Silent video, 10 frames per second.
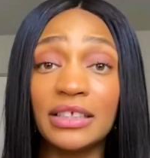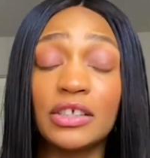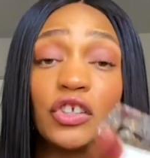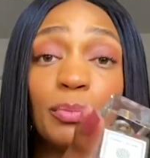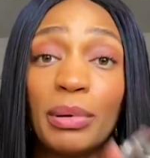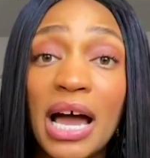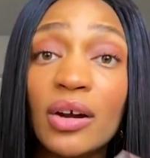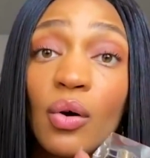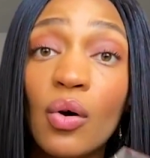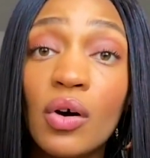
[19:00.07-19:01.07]
this is
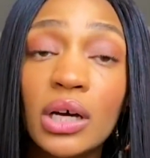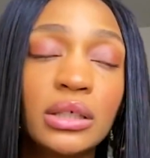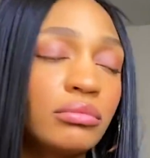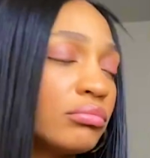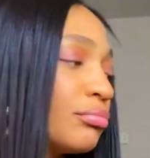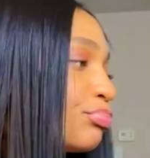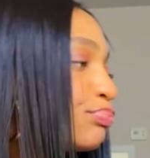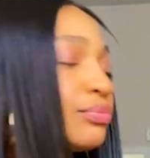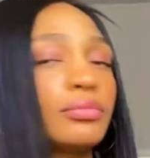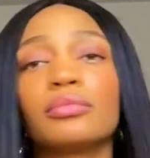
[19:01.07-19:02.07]
spot on,
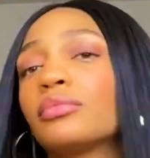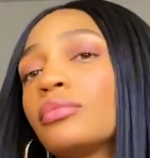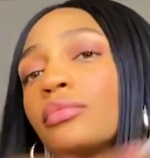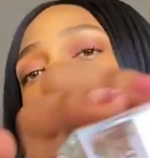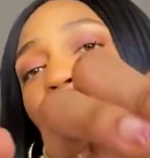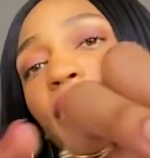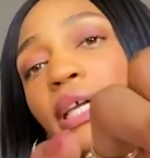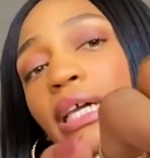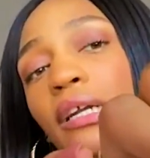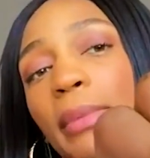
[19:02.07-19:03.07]

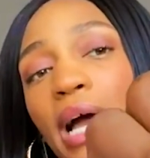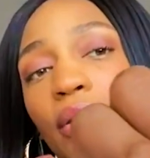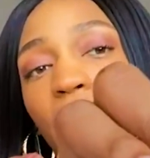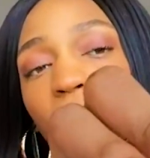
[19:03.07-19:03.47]
forget about